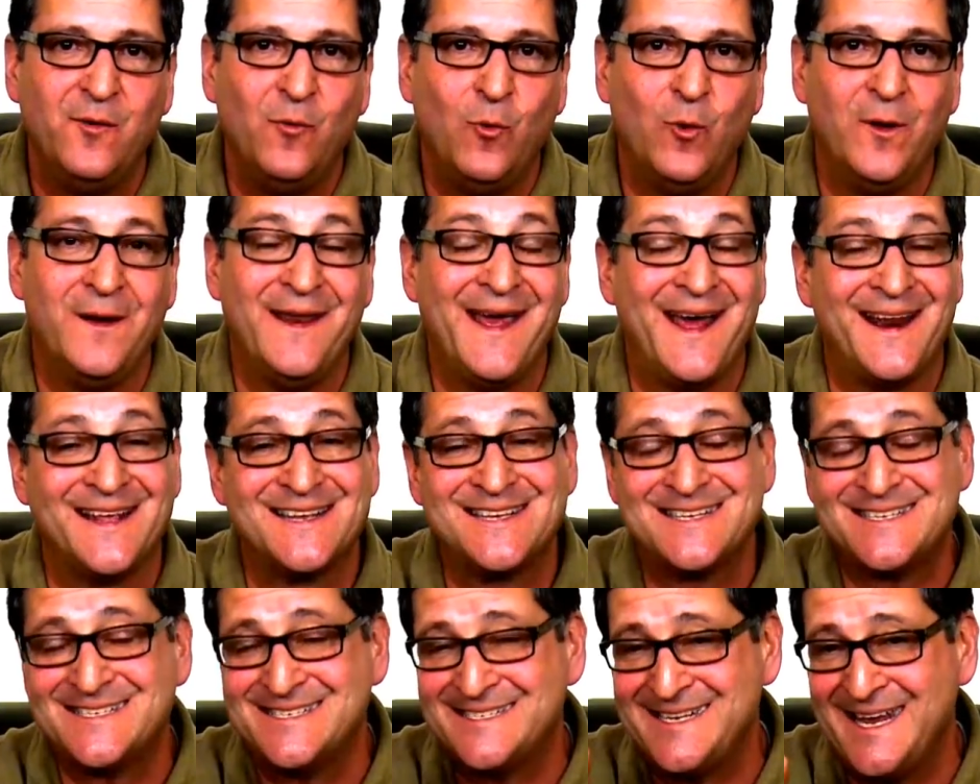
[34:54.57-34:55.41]
with not a
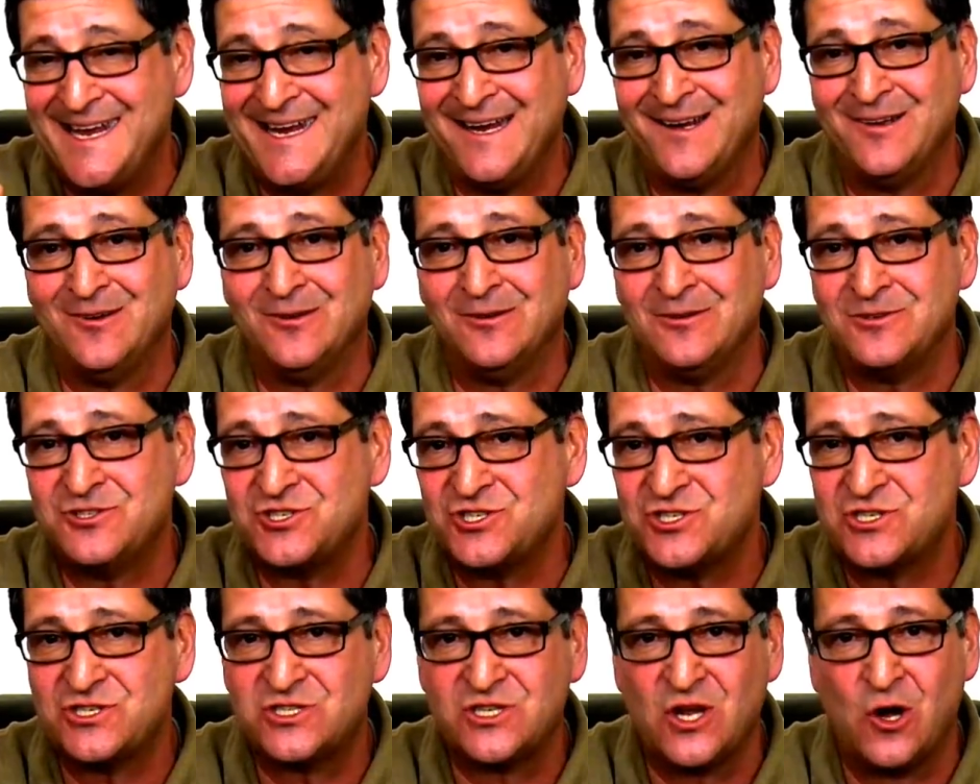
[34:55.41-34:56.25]
single
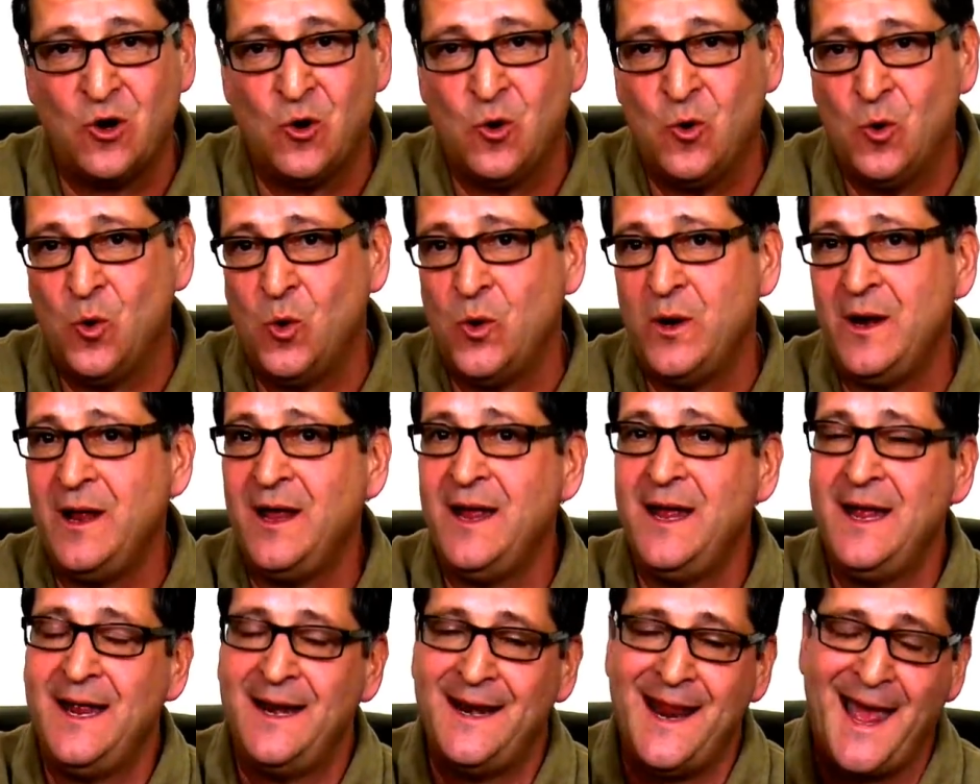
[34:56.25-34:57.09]
stone,
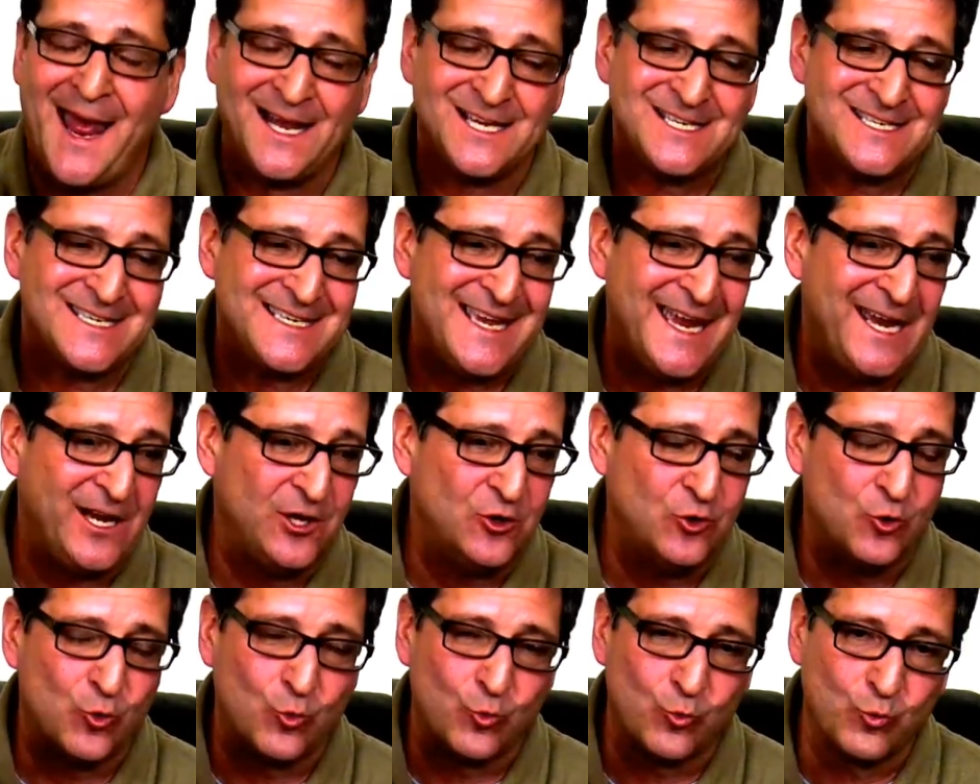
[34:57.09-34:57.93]
Not a
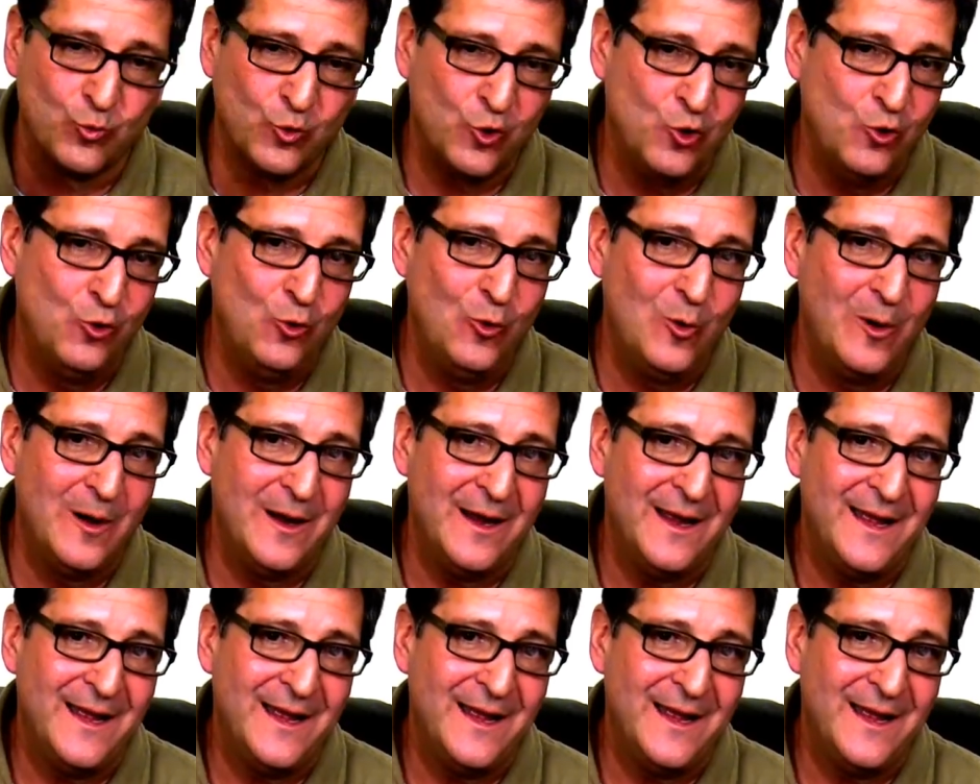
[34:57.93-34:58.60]
single root,